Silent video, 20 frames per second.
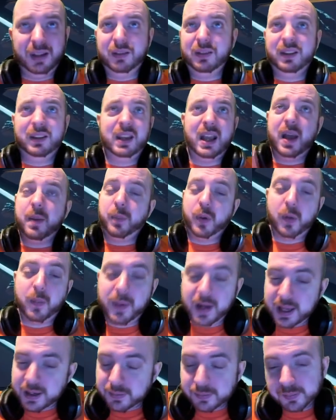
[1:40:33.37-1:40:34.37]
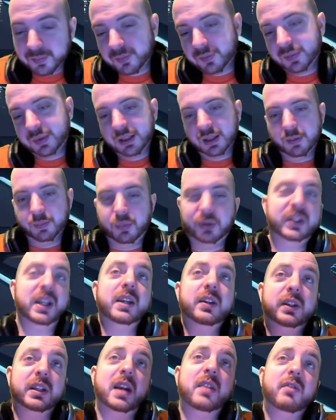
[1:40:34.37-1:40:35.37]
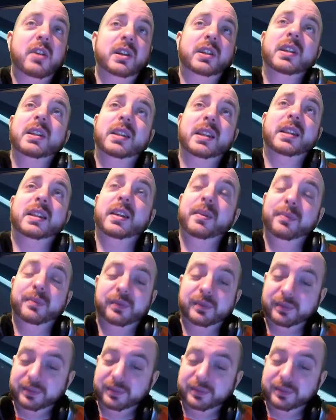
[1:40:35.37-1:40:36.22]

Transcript: Yeah, probably. Procedural generation system?